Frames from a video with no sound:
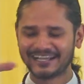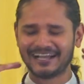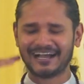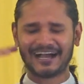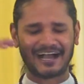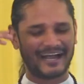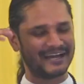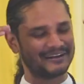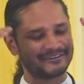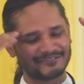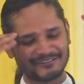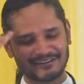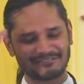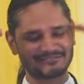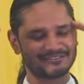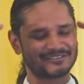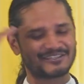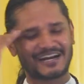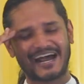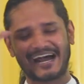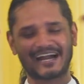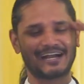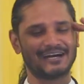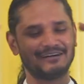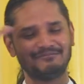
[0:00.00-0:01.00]
I know we have to
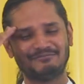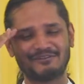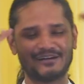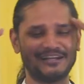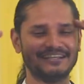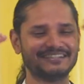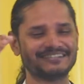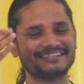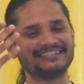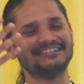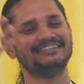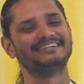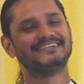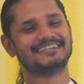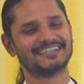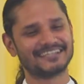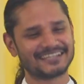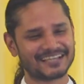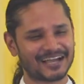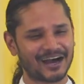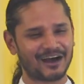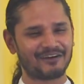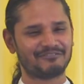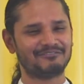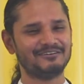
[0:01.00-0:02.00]
rack our brains a little.
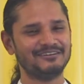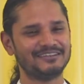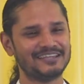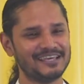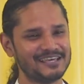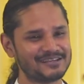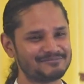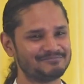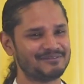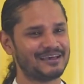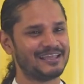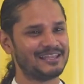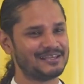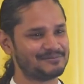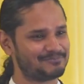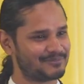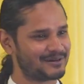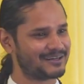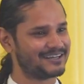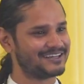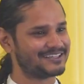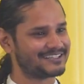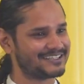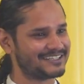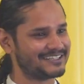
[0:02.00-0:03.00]
Kafi der pehle
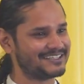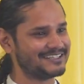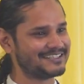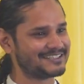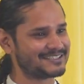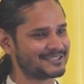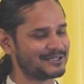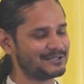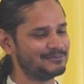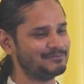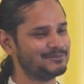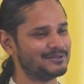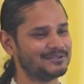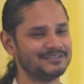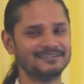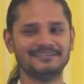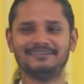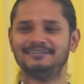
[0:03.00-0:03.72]
padha tha ye sab.